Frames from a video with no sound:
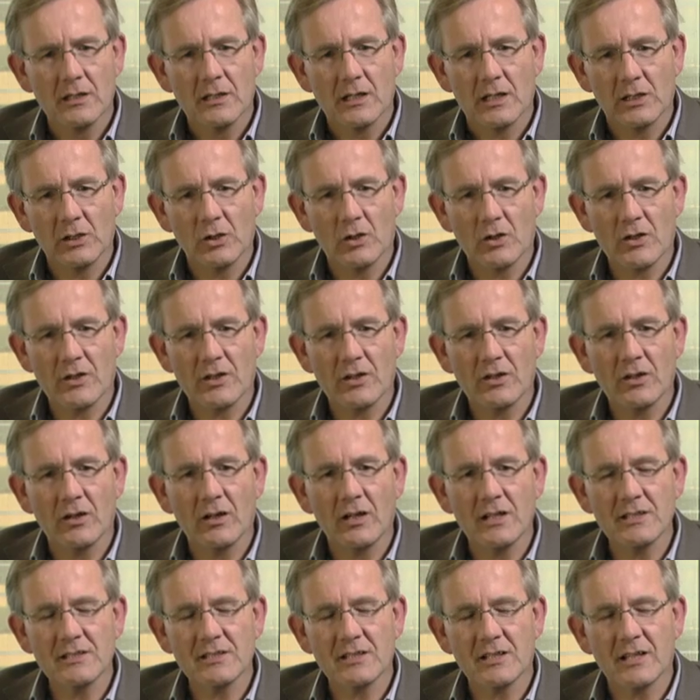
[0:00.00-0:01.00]
A lot of the
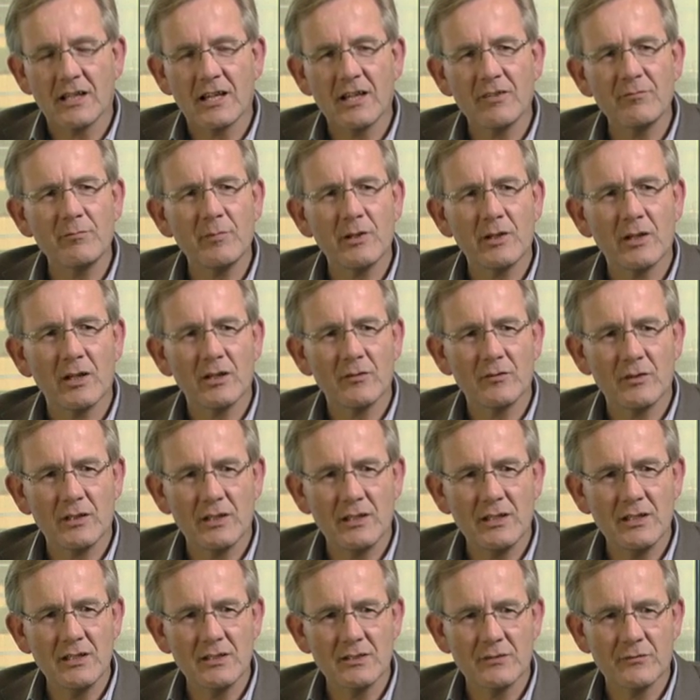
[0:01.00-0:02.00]
guys that I have met over the
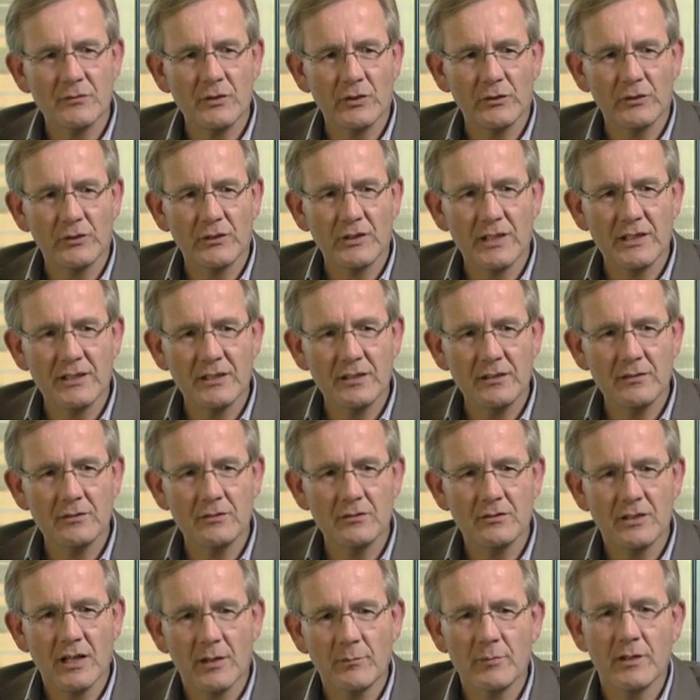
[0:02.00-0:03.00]
years felt that they need to
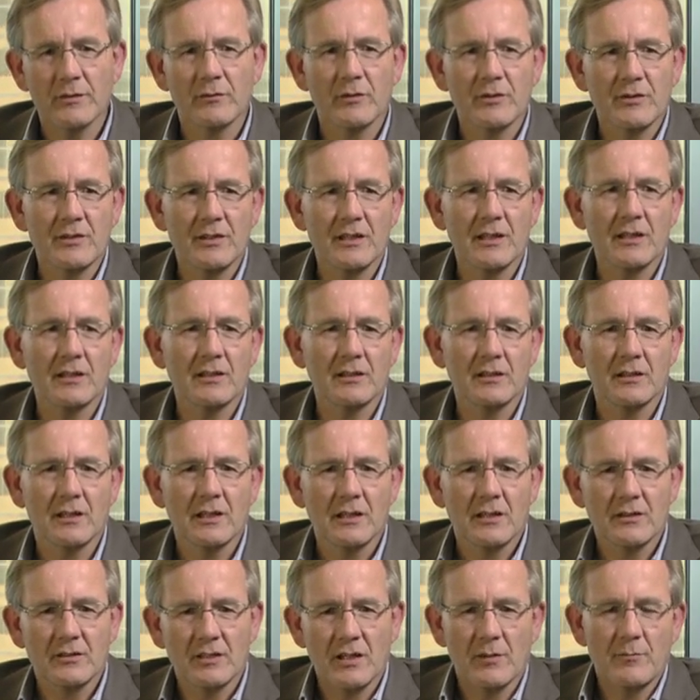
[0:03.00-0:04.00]
dump everything and
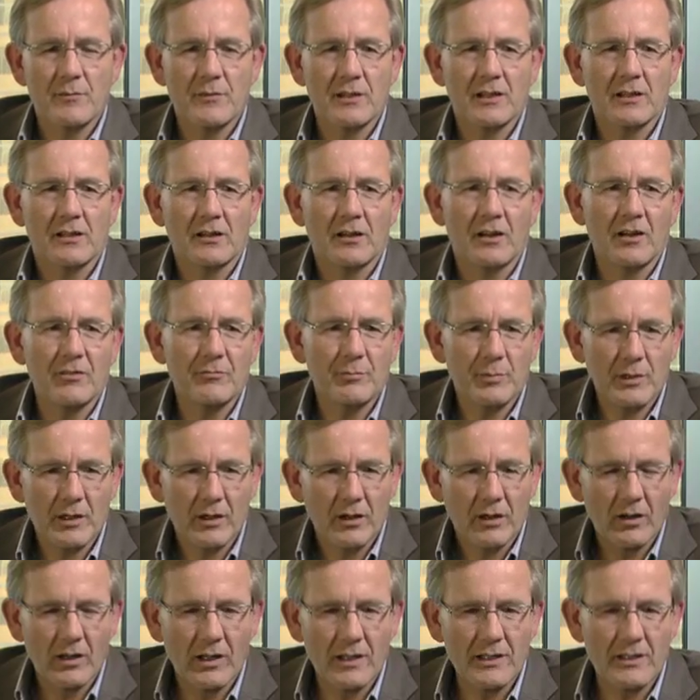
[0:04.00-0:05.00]
dump their life
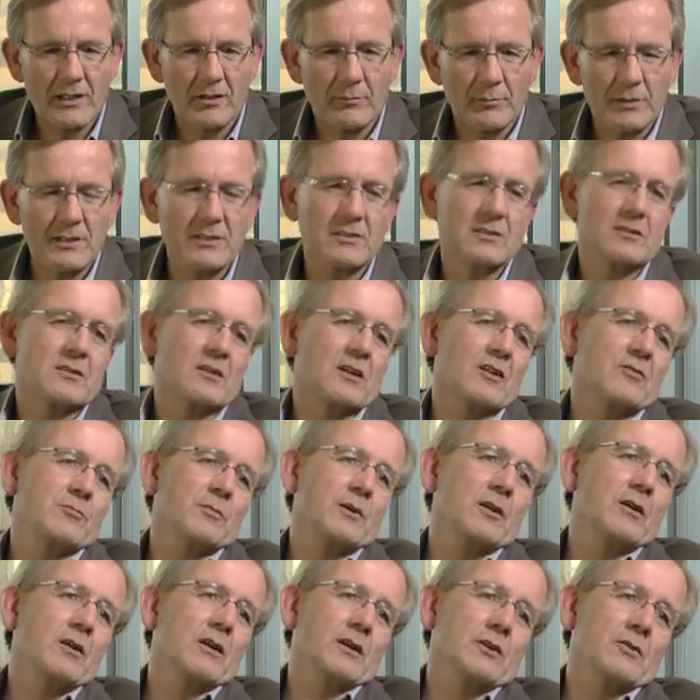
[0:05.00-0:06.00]
behind, their business life
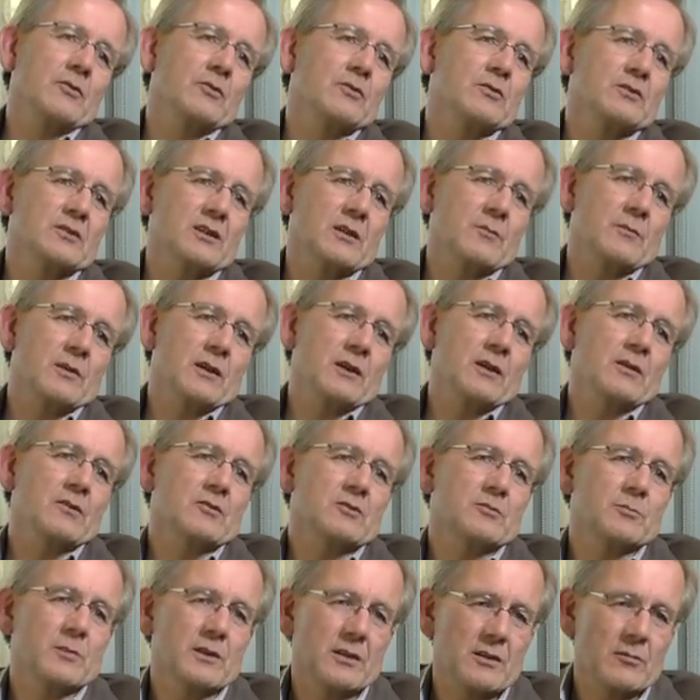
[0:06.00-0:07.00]
behind, and do something
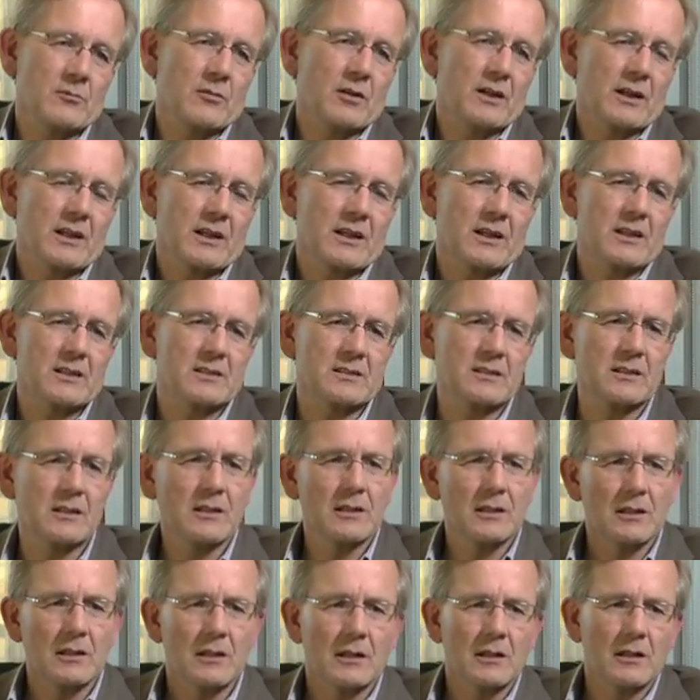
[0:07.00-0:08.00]
else. But in my case,
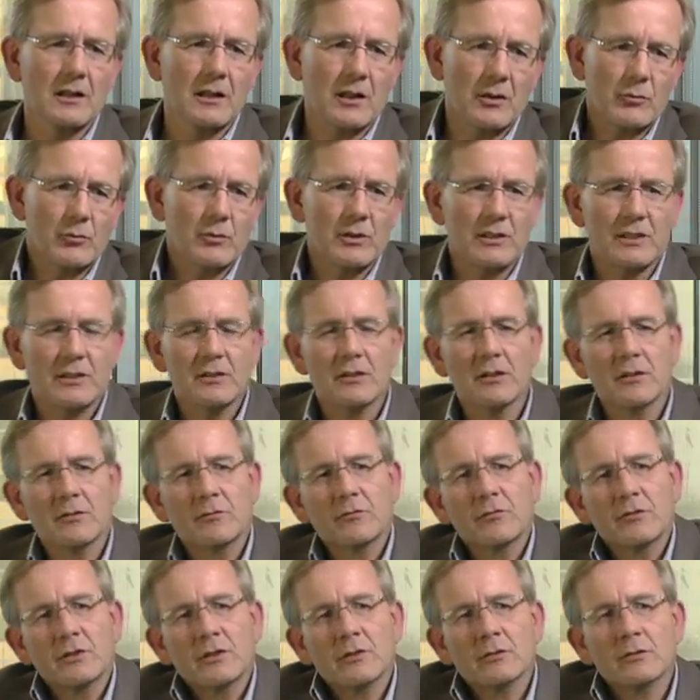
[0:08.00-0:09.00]
I really don't
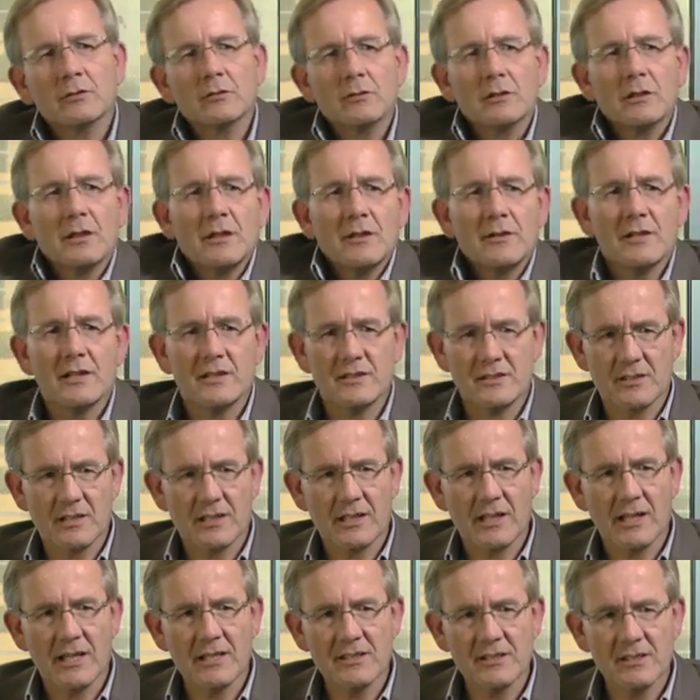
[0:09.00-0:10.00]
feel that's the
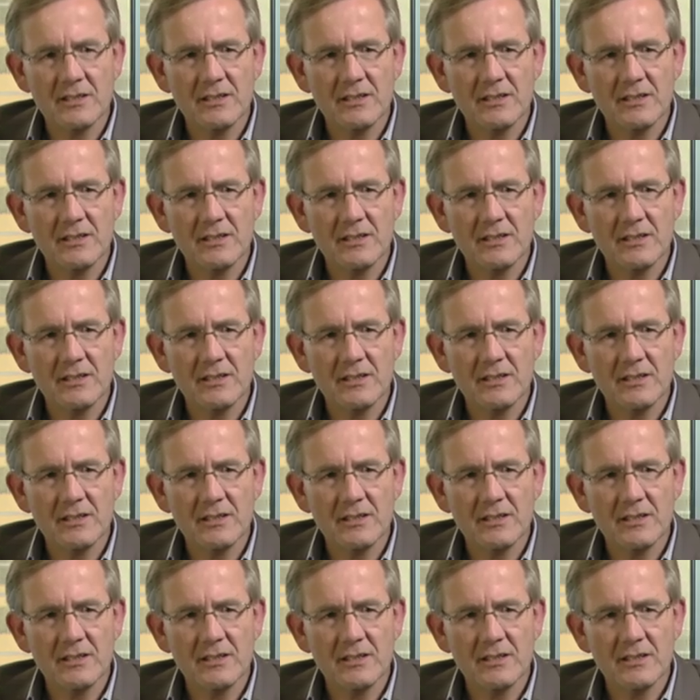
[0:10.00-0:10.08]
case.